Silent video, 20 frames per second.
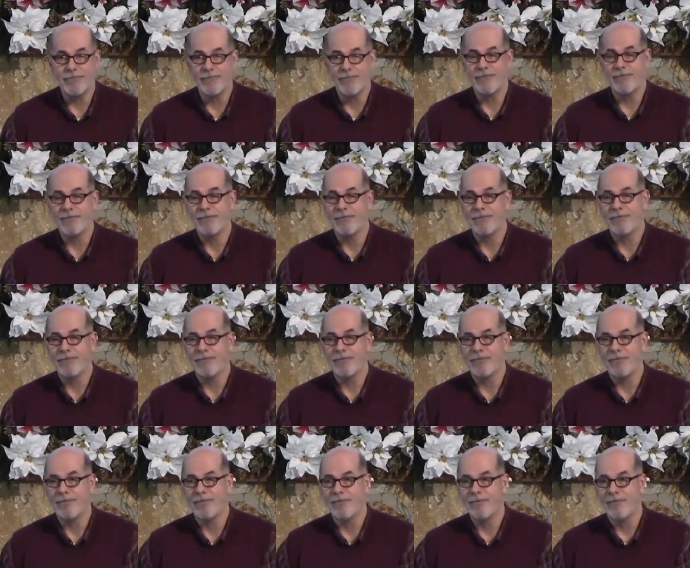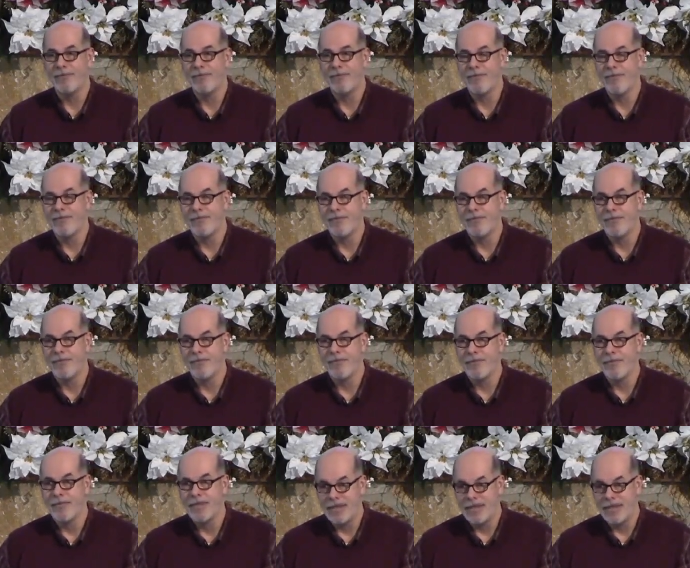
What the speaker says: [no speech]